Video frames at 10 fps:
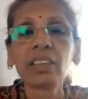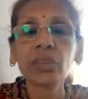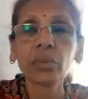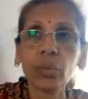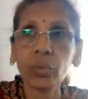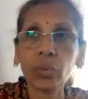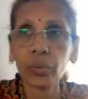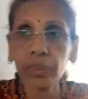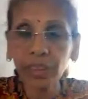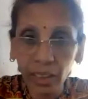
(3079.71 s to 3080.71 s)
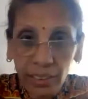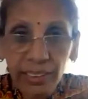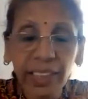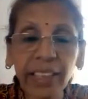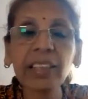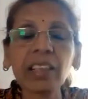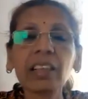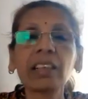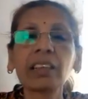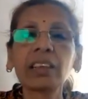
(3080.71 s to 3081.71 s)
to translate
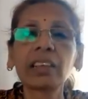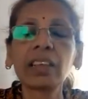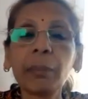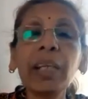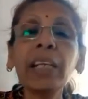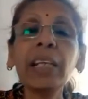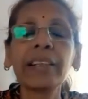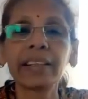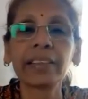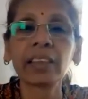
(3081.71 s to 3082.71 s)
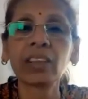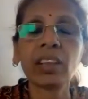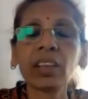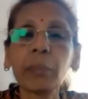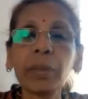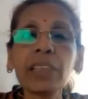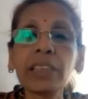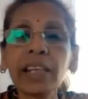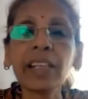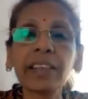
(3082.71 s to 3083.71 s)
the Tamil literature, not Tamil
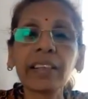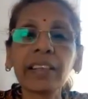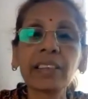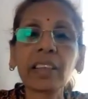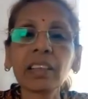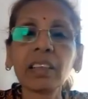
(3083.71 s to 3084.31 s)
Jain literature.